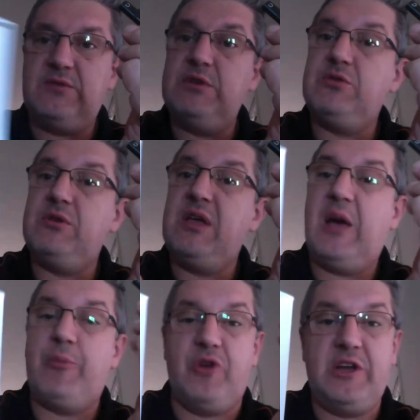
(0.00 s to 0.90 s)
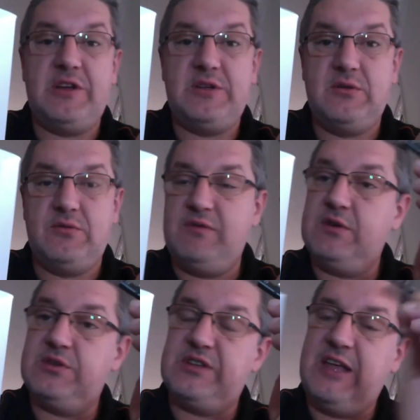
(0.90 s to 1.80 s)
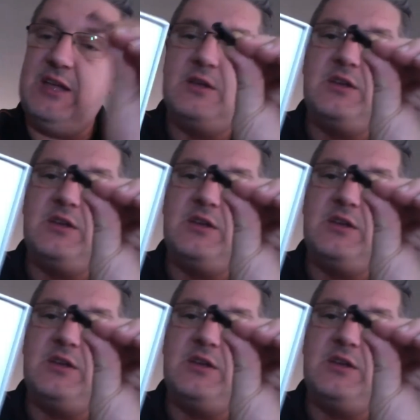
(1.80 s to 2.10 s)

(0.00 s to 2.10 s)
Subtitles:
we're doing upright review today.